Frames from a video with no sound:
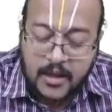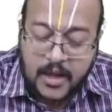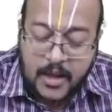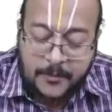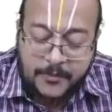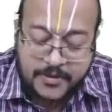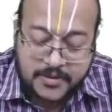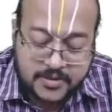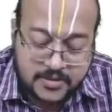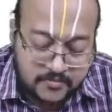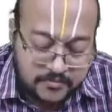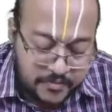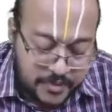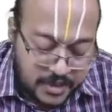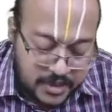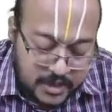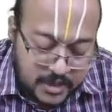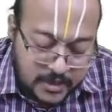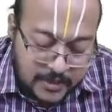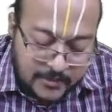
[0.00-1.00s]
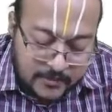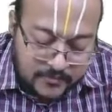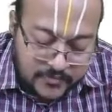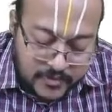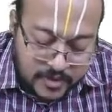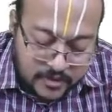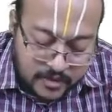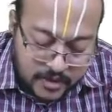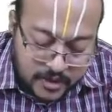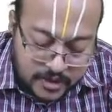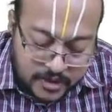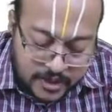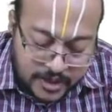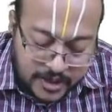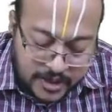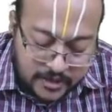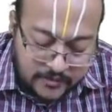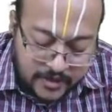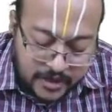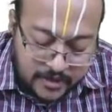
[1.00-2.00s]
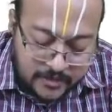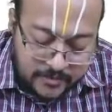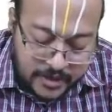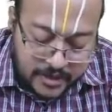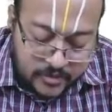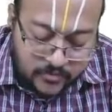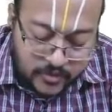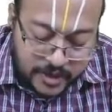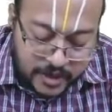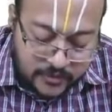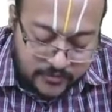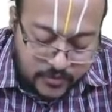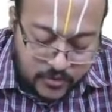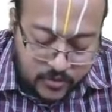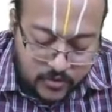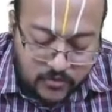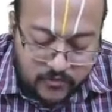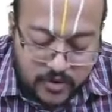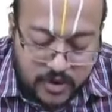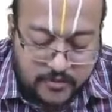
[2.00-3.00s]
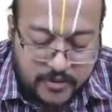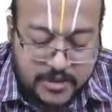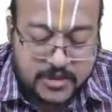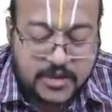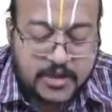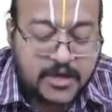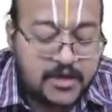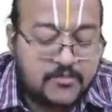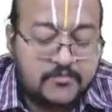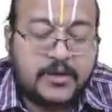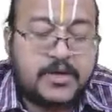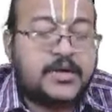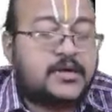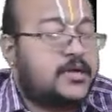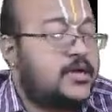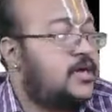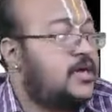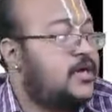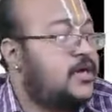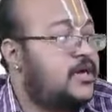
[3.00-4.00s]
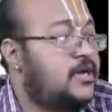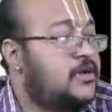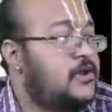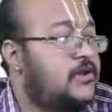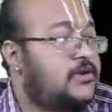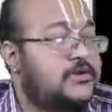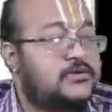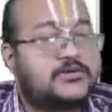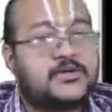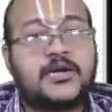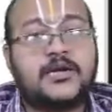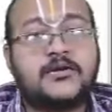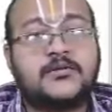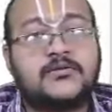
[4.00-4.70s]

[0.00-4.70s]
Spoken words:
Upper simply 30 divided by 24 will be the beta. Are you understanding?